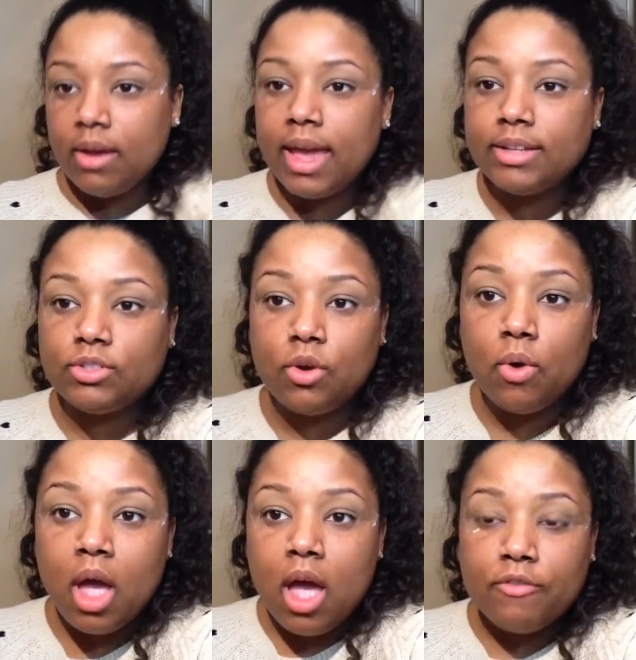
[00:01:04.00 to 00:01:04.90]
Okay,
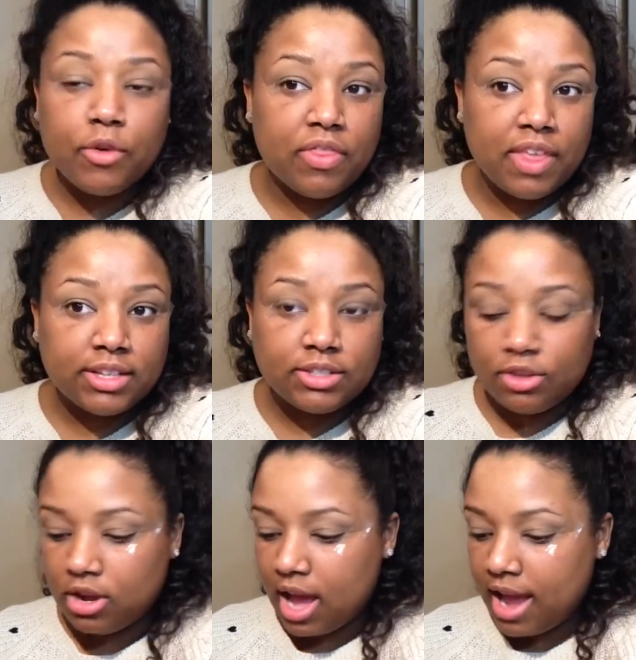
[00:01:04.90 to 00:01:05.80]
so for this
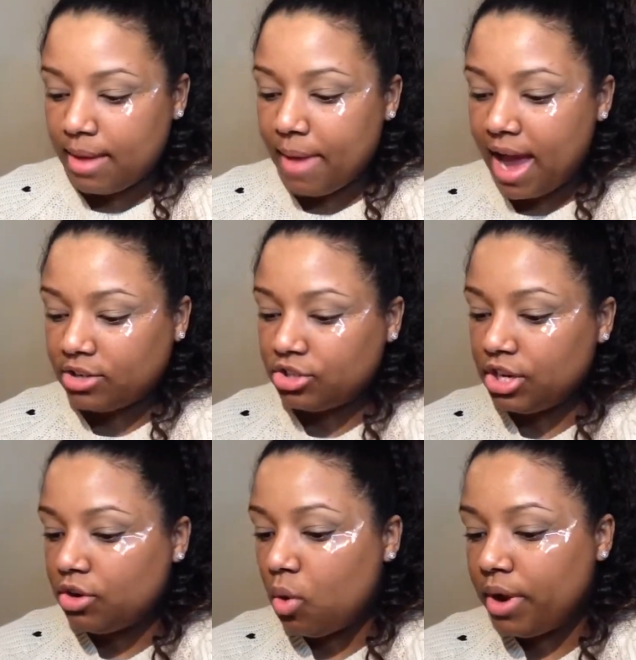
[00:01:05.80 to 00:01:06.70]
look, I am
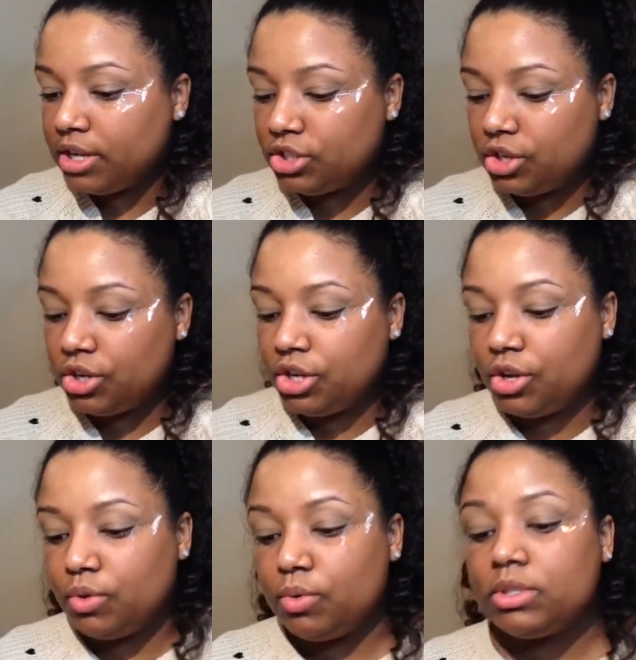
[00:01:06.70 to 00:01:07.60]
actually going to
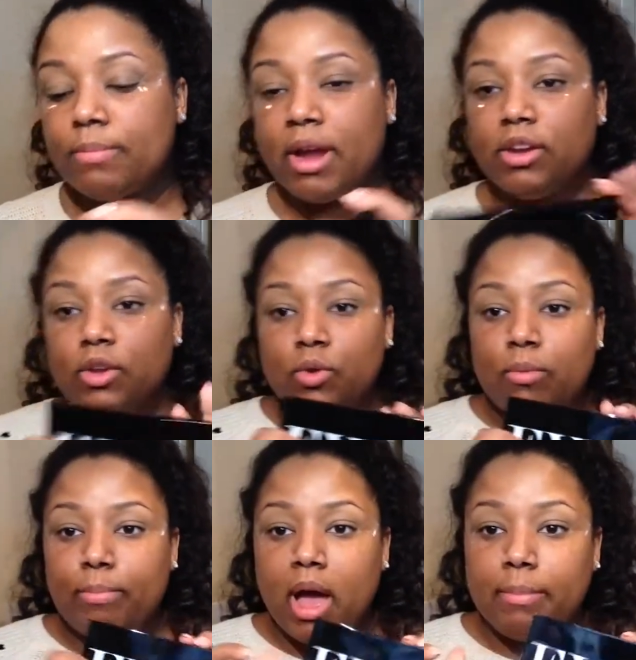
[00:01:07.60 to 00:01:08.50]
use my
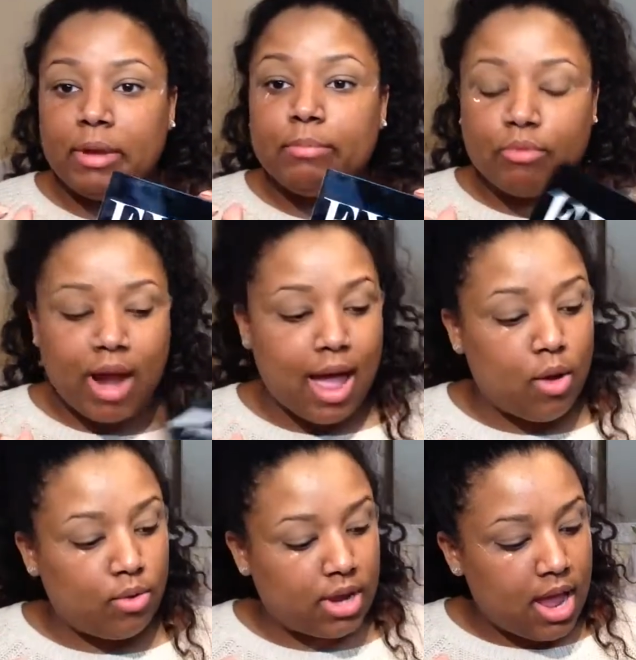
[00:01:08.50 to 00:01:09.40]
new Bobbi
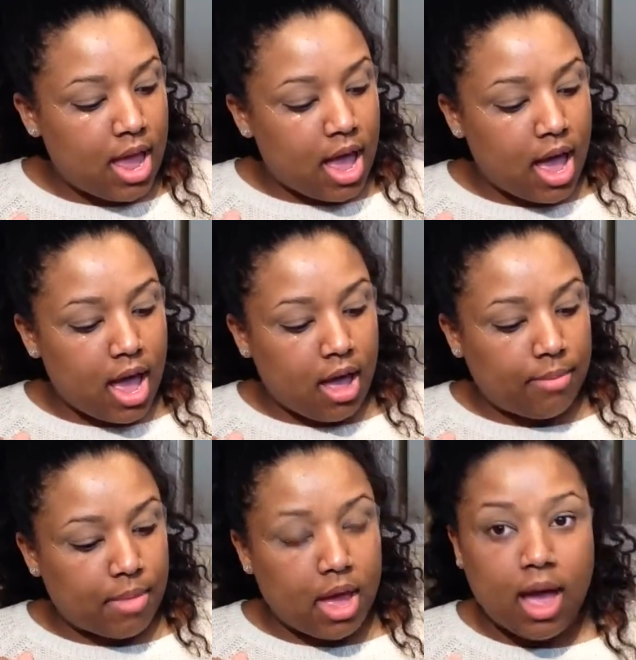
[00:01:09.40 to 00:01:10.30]
Brown
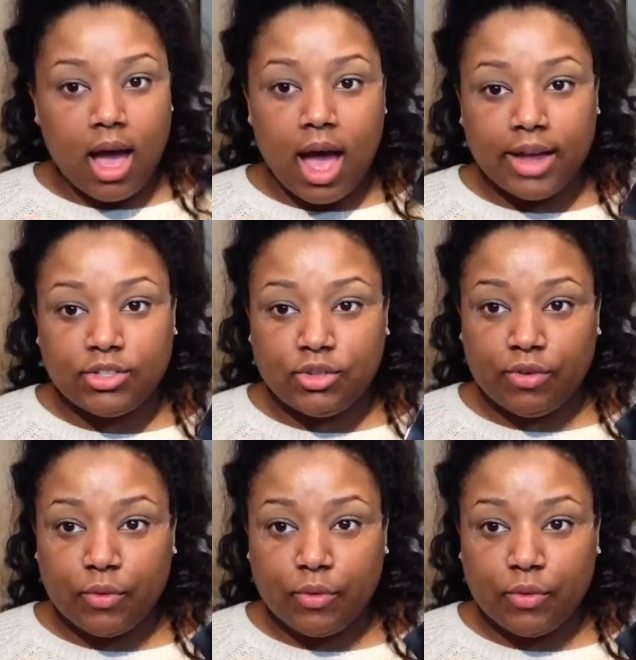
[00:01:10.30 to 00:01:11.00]
Eyes